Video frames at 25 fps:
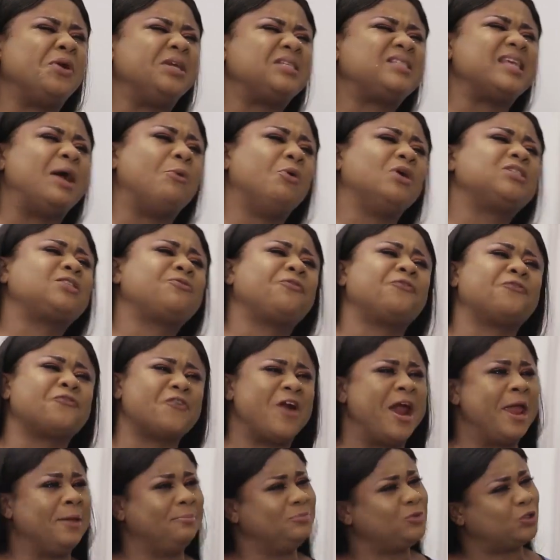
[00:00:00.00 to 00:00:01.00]
Prince, I was
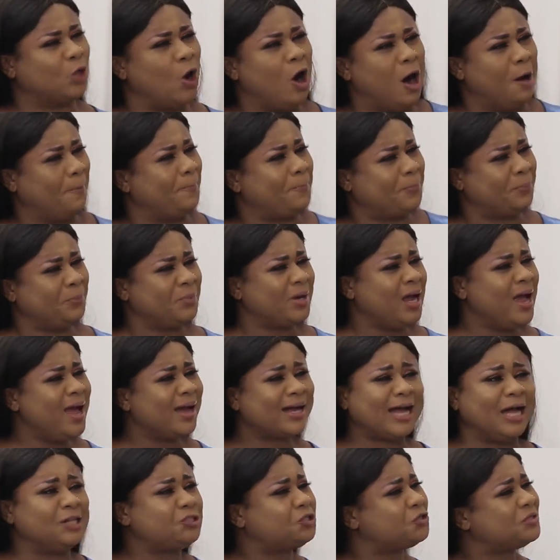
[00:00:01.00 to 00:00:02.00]
framed up!
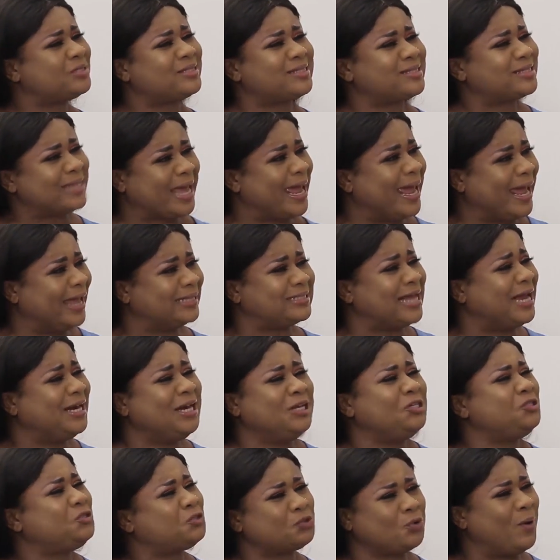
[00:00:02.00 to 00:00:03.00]
Can't you say it? I
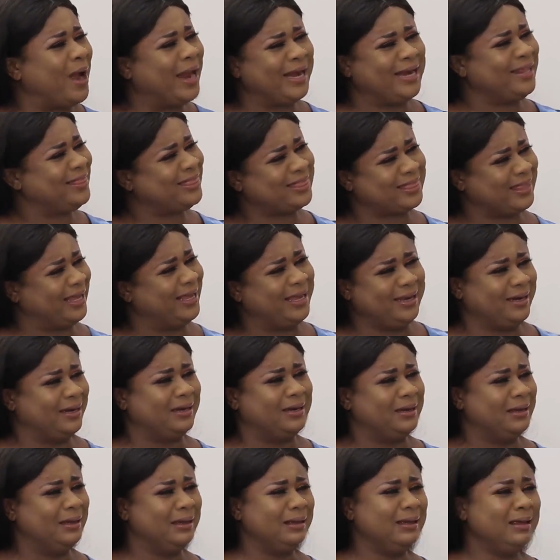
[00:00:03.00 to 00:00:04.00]
didn't do anything!